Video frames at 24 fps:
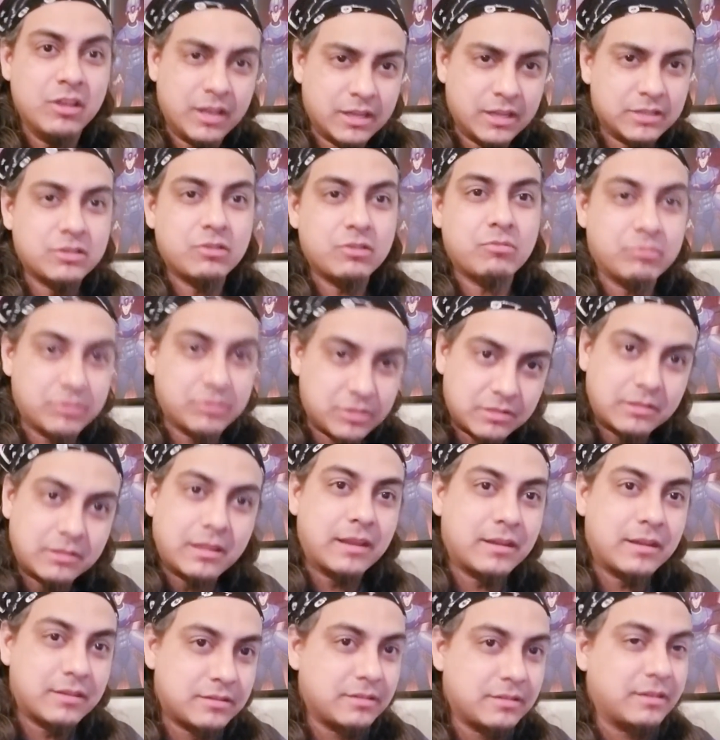It's always
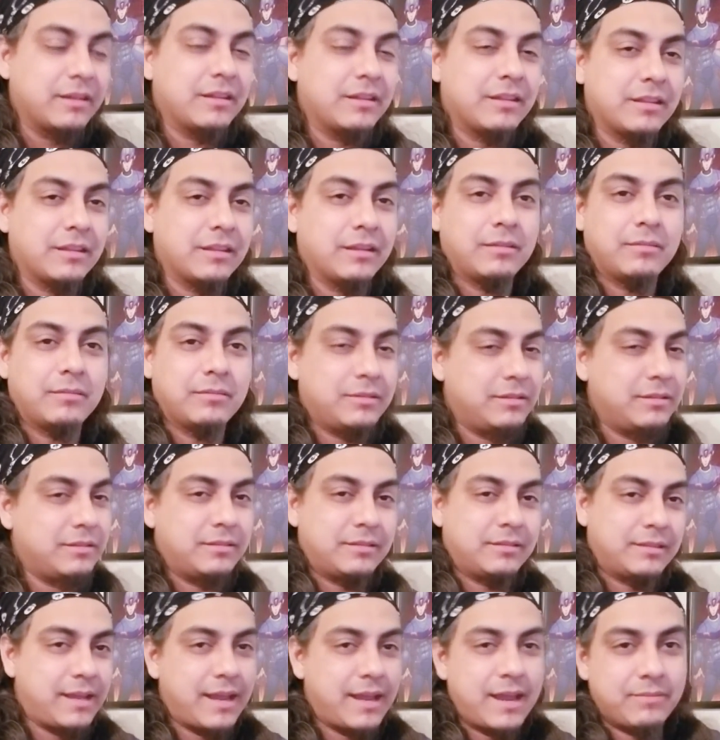things, you know, like
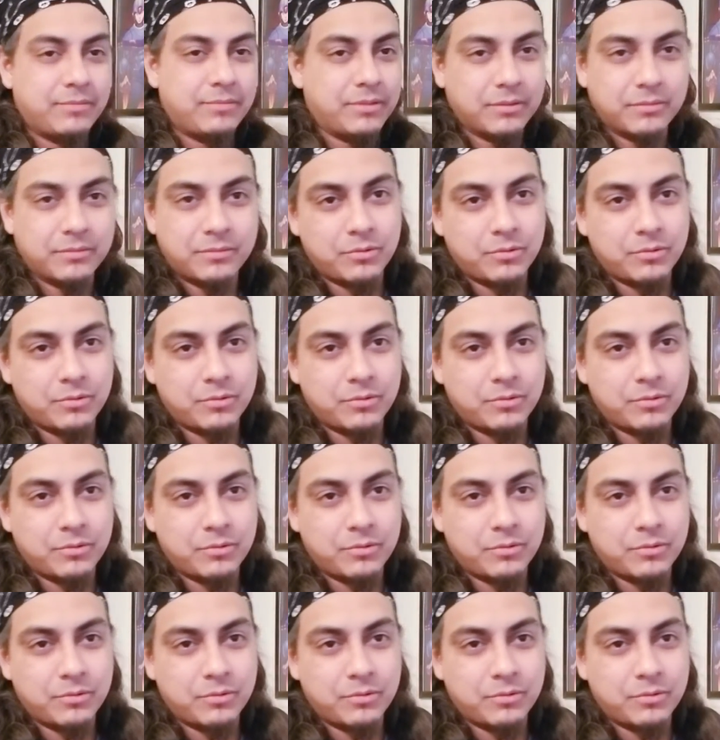they have the